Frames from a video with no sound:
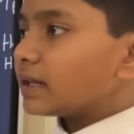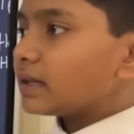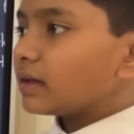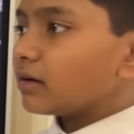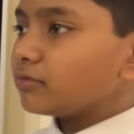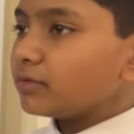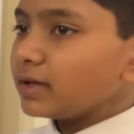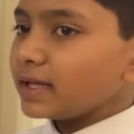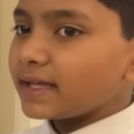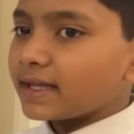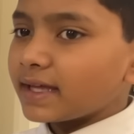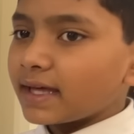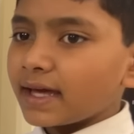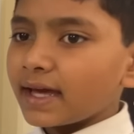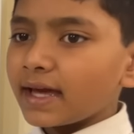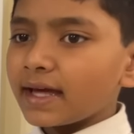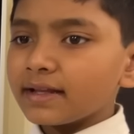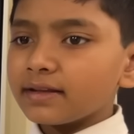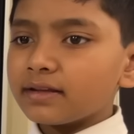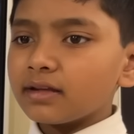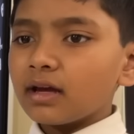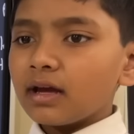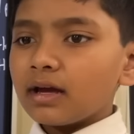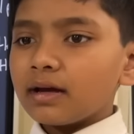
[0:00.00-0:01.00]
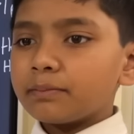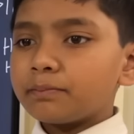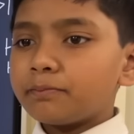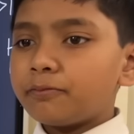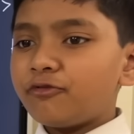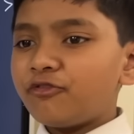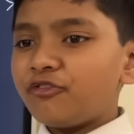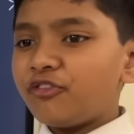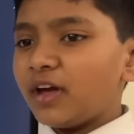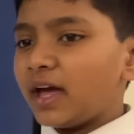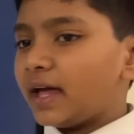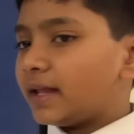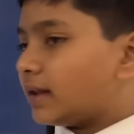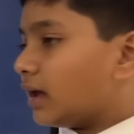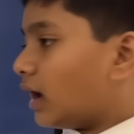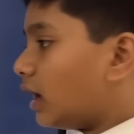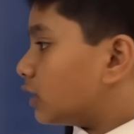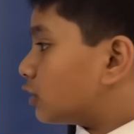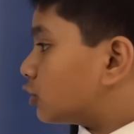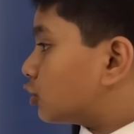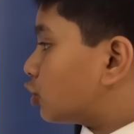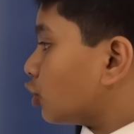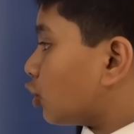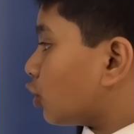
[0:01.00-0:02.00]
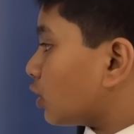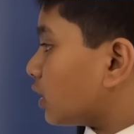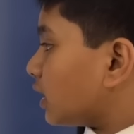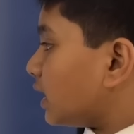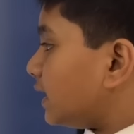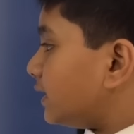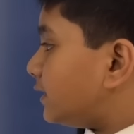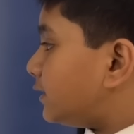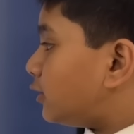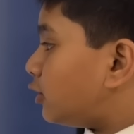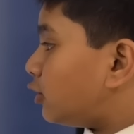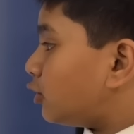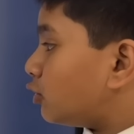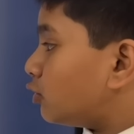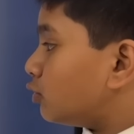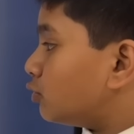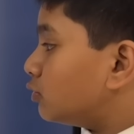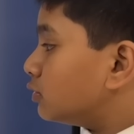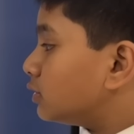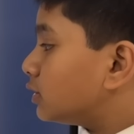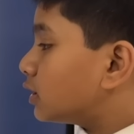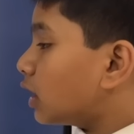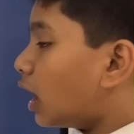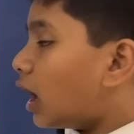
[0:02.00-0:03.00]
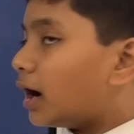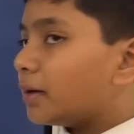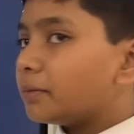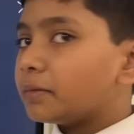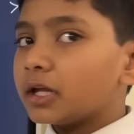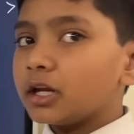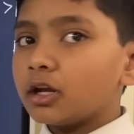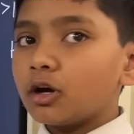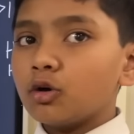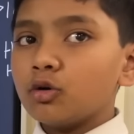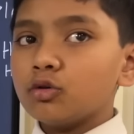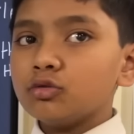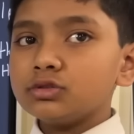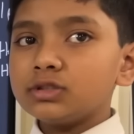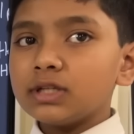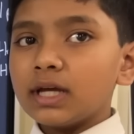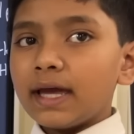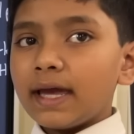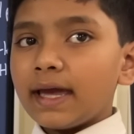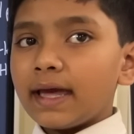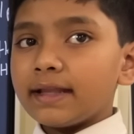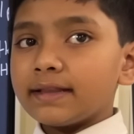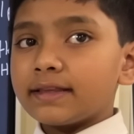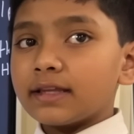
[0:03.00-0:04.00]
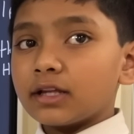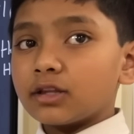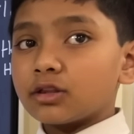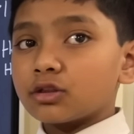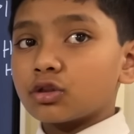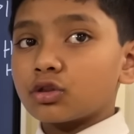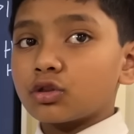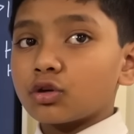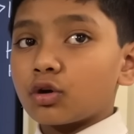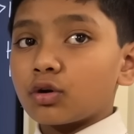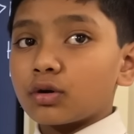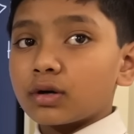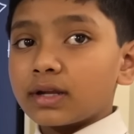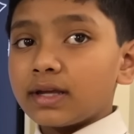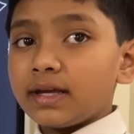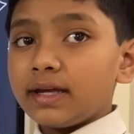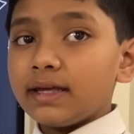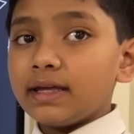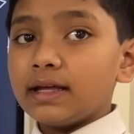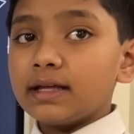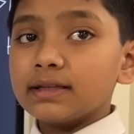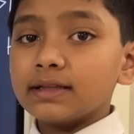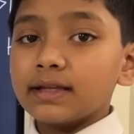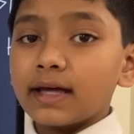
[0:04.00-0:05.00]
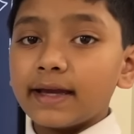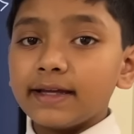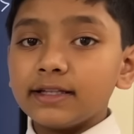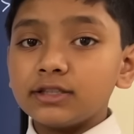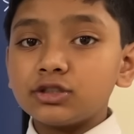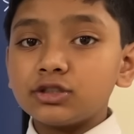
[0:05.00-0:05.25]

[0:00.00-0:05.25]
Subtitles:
that we can't fit 32 dominoes into 30 light